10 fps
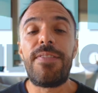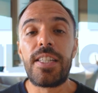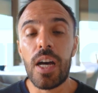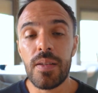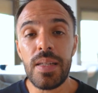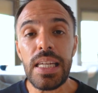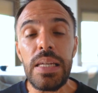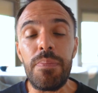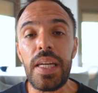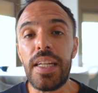If it doesn't
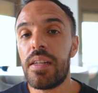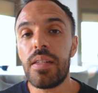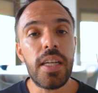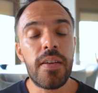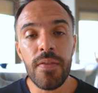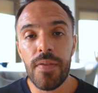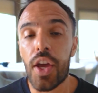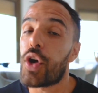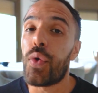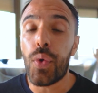immediately
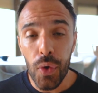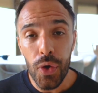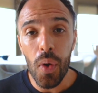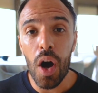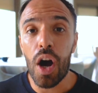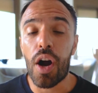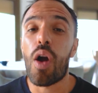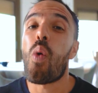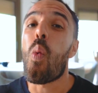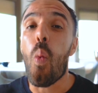convey who you are,
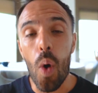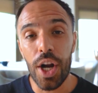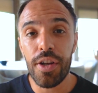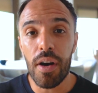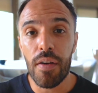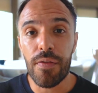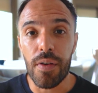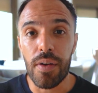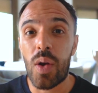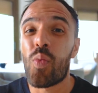what you
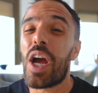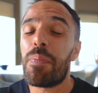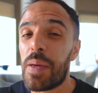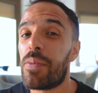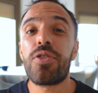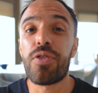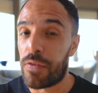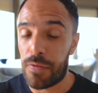offer, and why people should